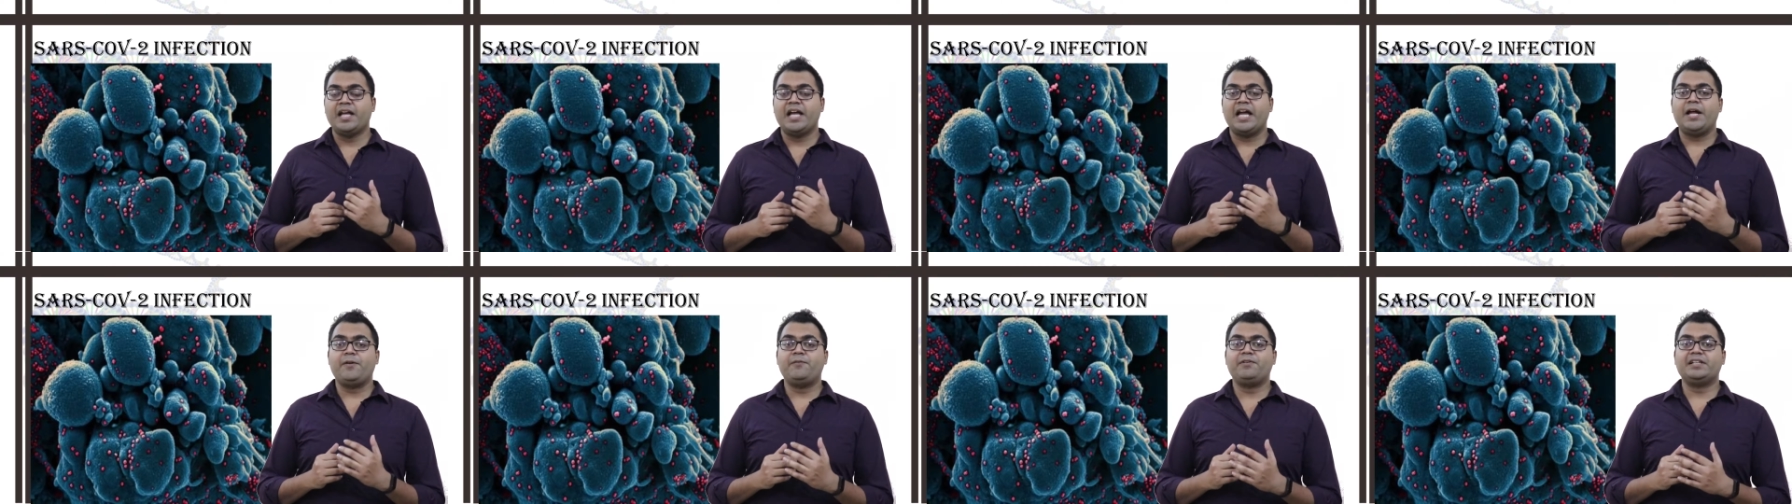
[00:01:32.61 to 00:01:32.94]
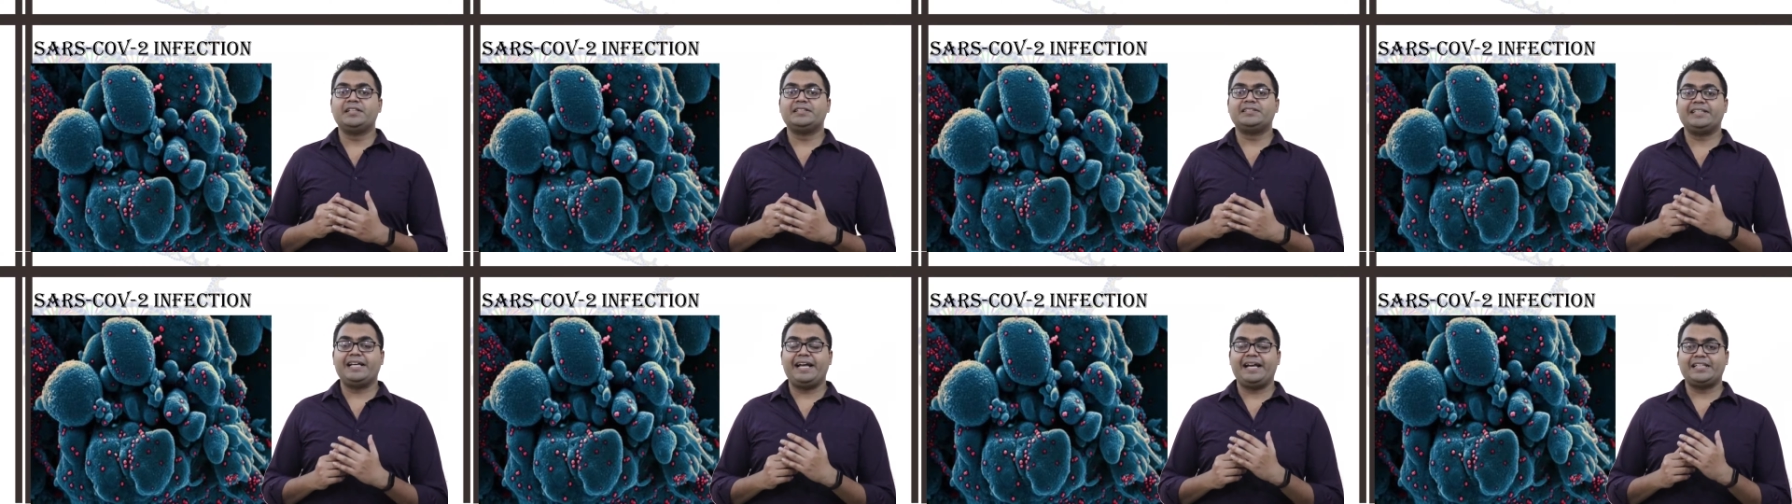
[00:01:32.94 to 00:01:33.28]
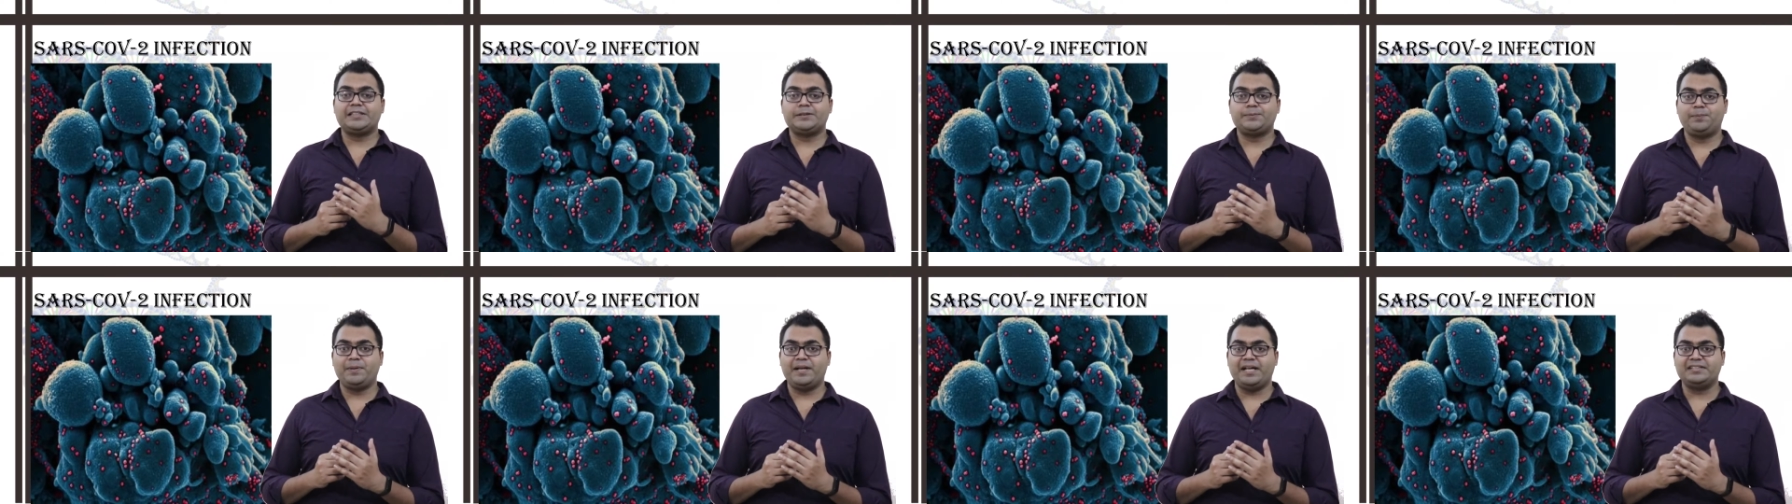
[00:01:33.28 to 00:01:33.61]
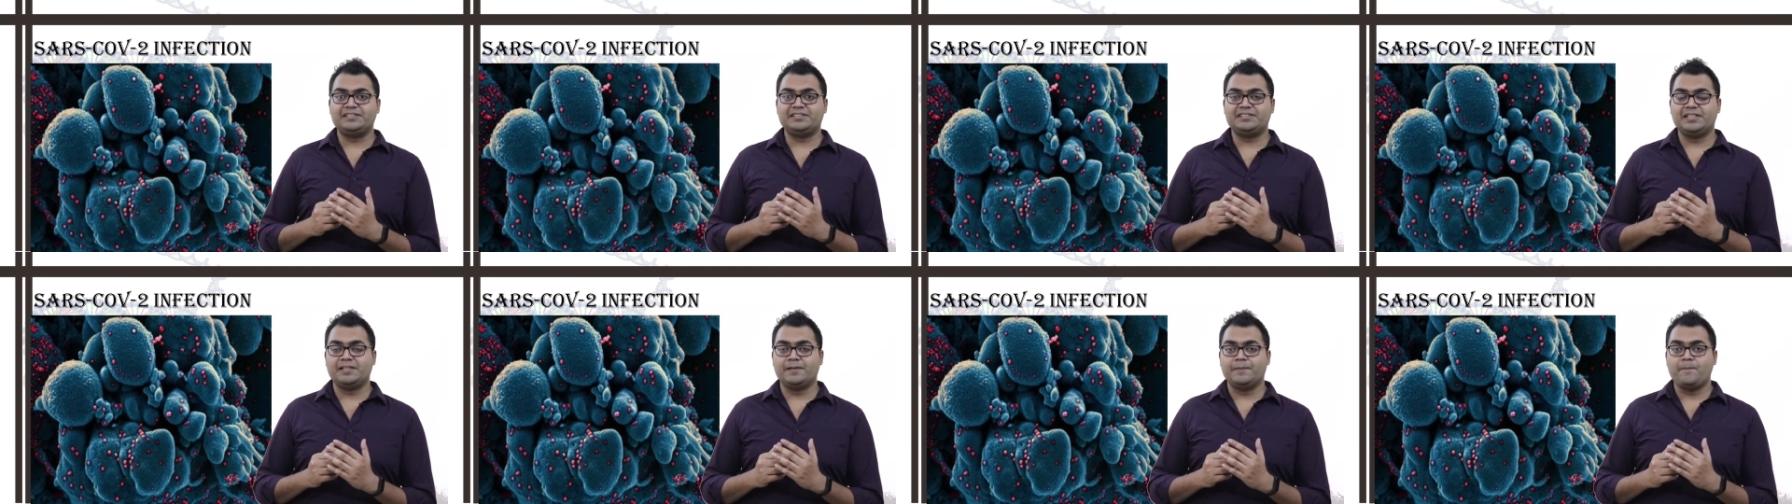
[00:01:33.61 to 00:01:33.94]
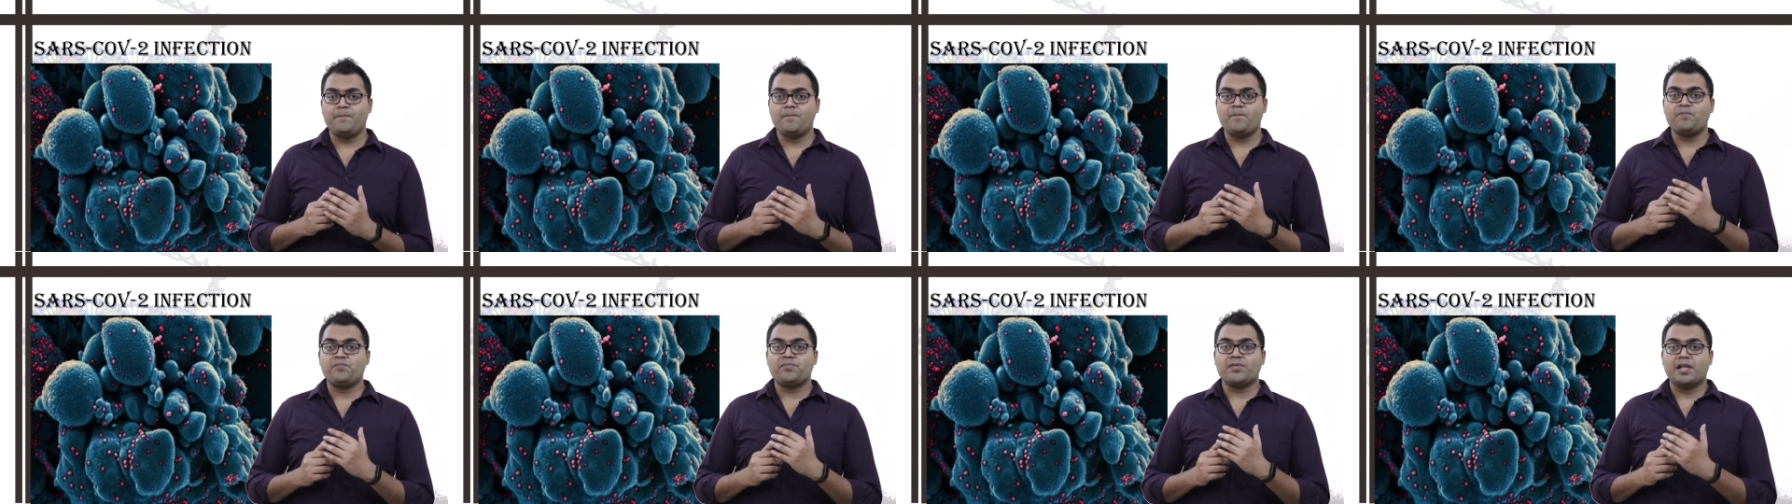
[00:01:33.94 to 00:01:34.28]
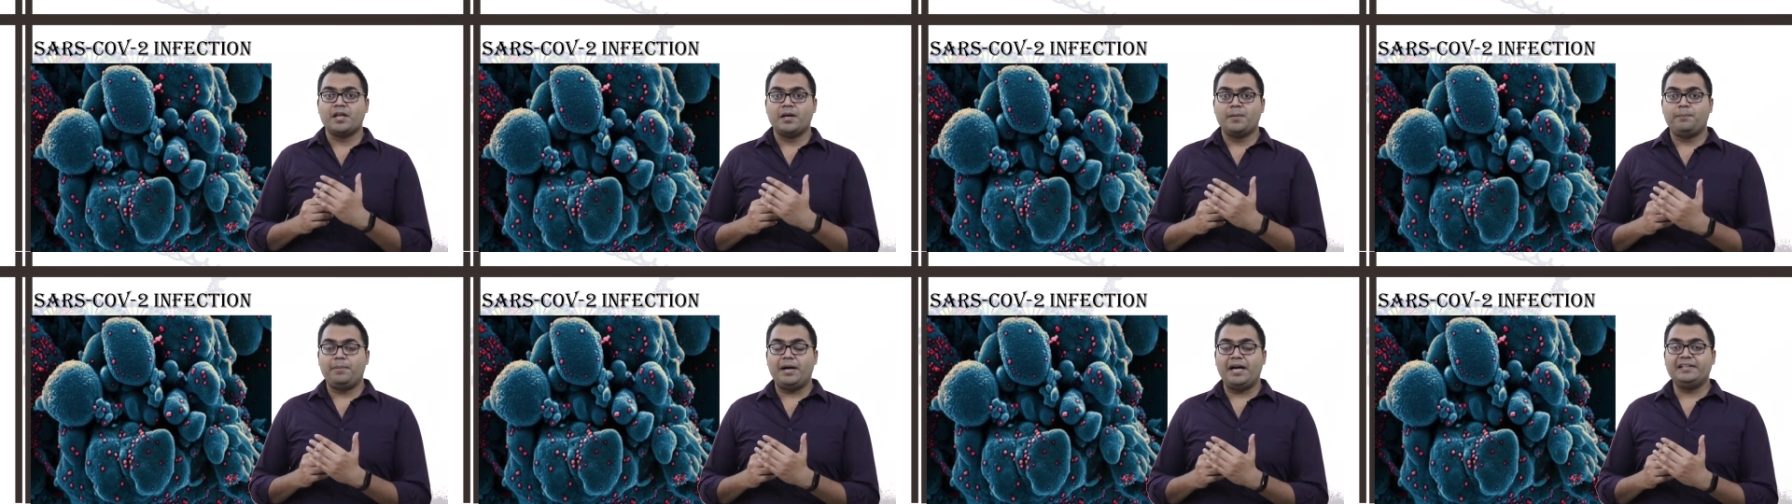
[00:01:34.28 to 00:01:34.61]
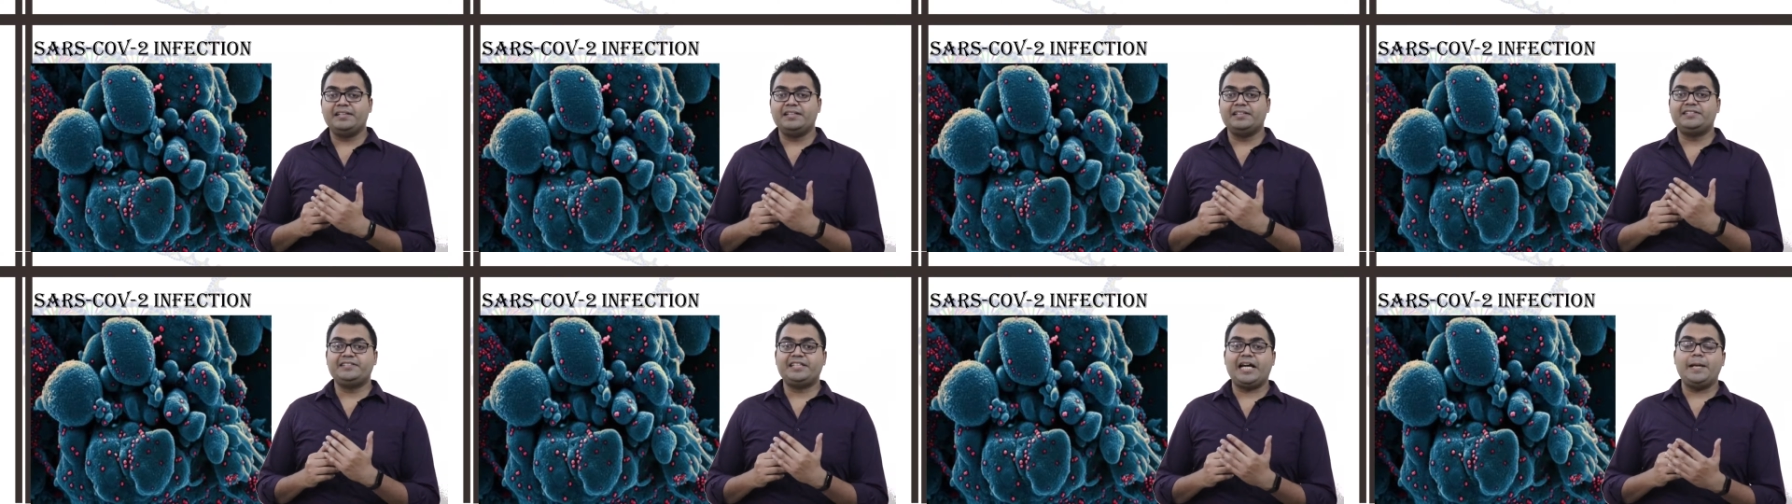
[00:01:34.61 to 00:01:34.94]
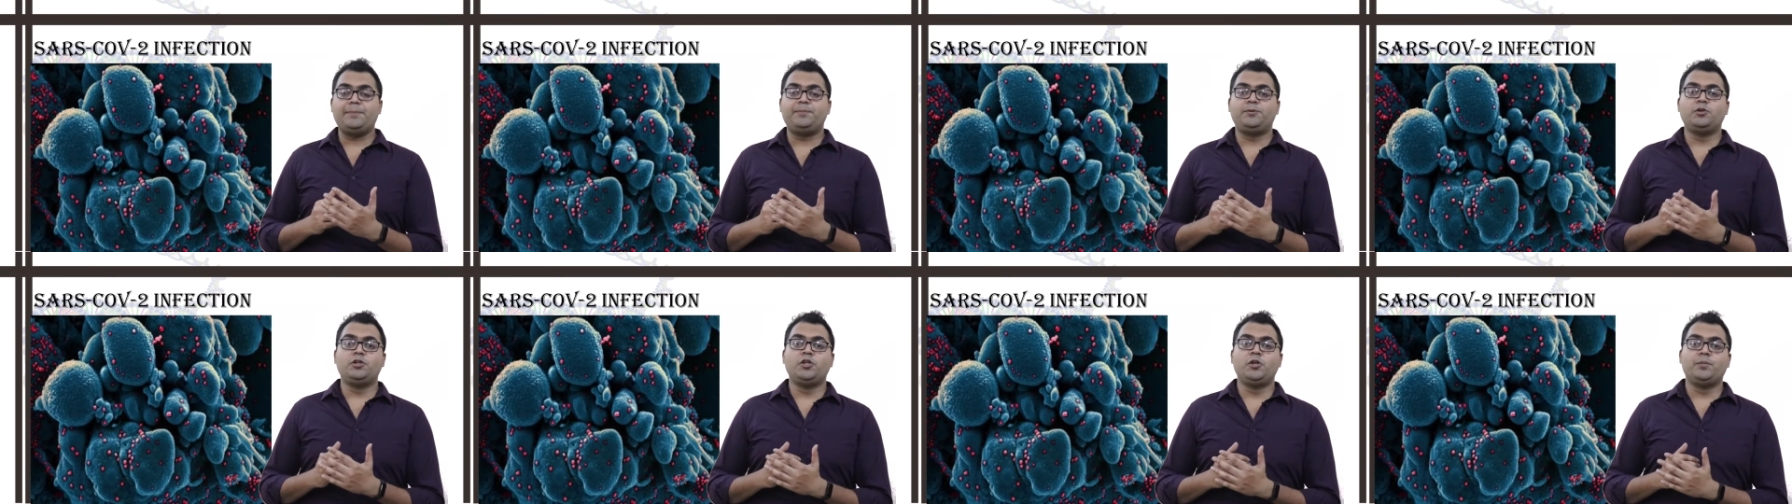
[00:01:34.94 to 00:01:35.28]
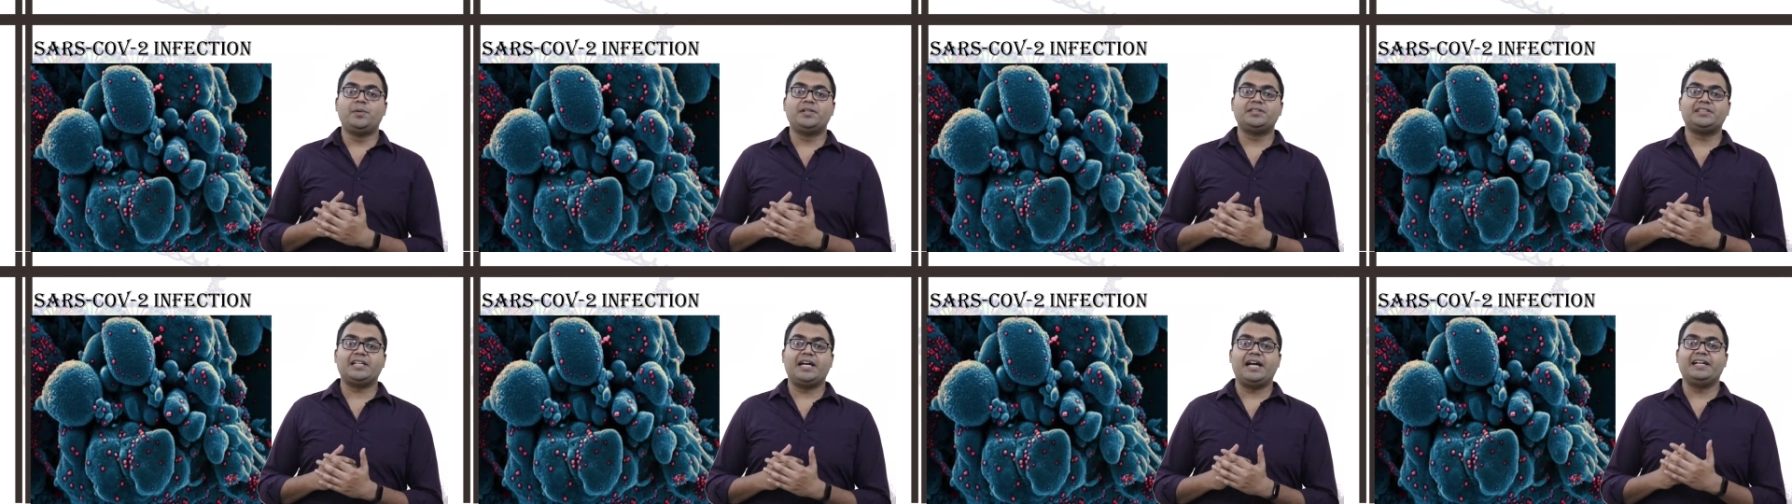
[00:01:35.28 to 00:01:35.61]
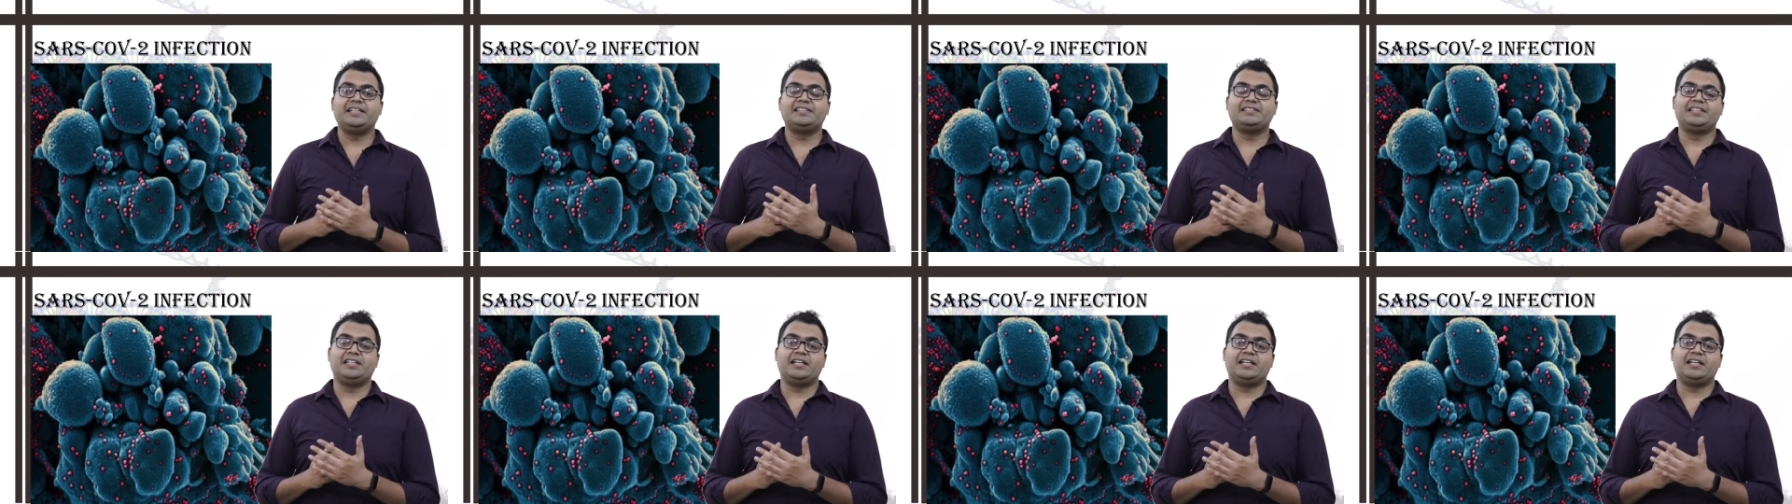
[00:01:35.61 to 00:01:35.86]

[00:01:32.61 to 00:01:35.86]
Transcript: and which is expressed by the type 2 pneumocytes,